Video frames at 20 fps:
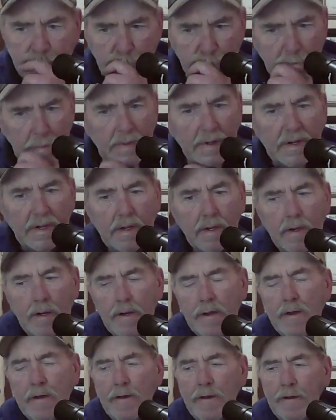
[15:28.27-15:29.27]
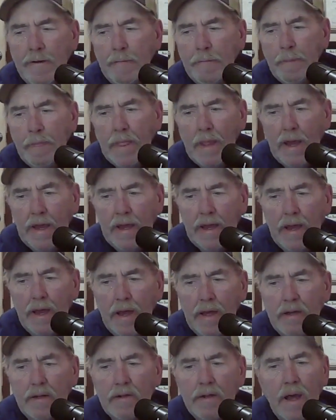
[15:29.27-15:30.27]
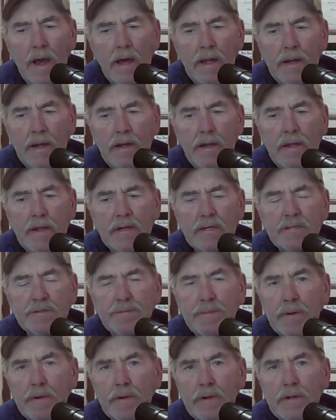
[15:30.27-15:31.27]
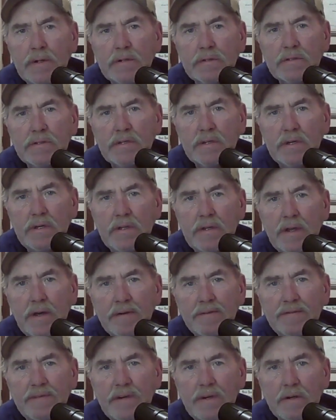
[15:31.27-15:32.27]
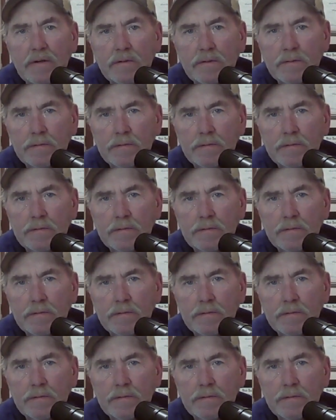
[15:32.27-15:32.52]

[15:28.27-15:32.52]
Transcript: But I hadn't had any experience in that field.